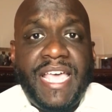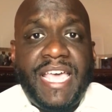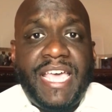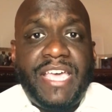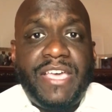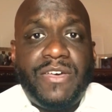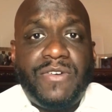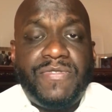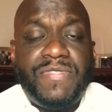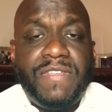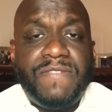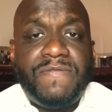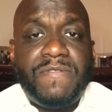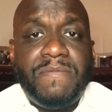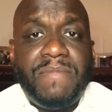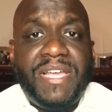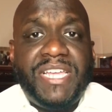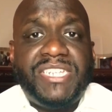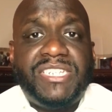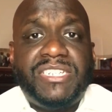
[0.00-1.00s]
health
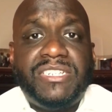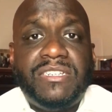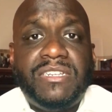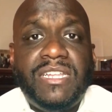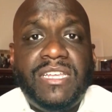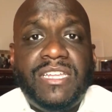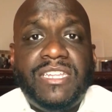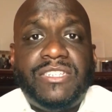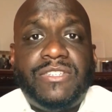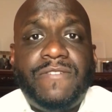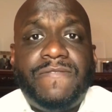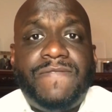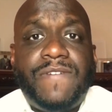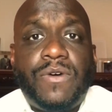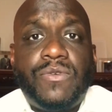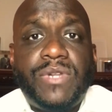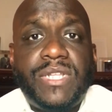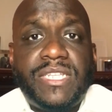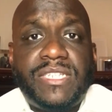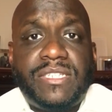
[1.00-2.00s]
information to
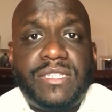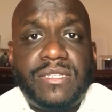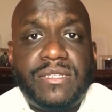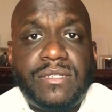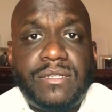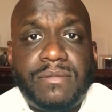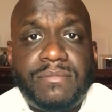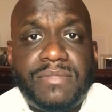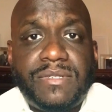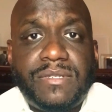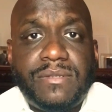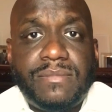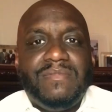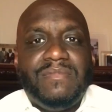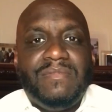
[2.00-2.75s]
voting systems.